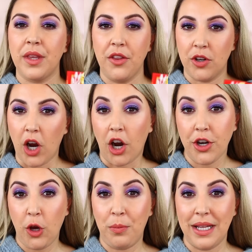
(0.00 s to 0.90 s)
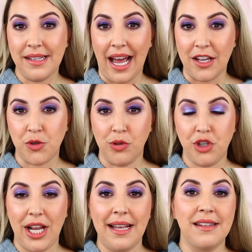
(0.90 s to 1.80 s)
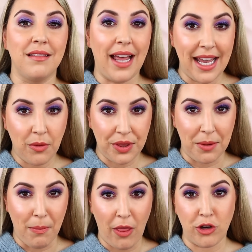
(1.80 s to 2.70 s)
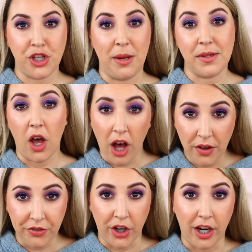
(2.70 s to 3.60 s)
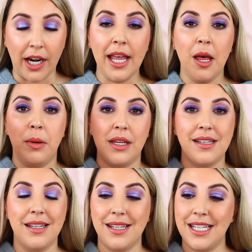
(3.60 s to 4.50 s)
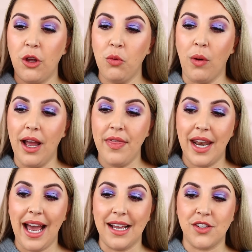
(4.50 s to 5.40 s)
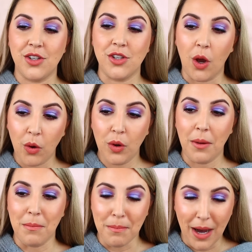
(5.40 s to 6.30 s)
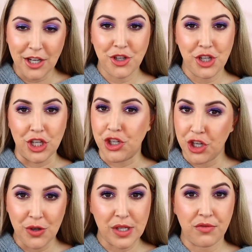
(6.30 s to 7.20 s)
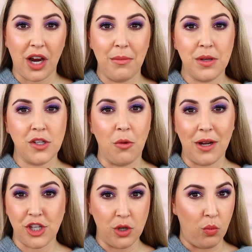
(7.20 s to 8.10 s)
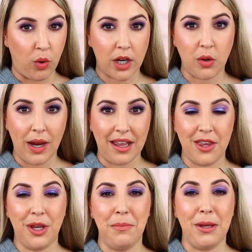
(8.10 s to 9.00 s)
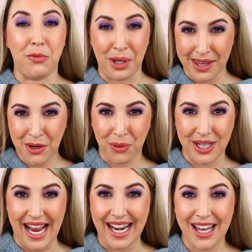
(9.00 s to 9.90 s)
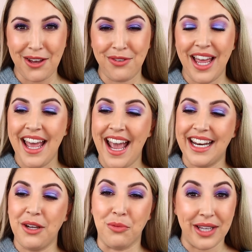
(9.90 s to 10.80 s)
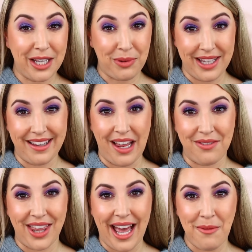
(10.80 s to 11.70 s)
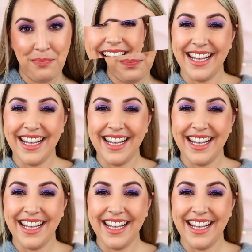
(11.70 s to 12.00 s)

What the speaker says: There are no Blitz Astral shades like what the motherships offer, but this is still one that has so much to choose from, so much to work with. You can be really creative, and I really, really love that.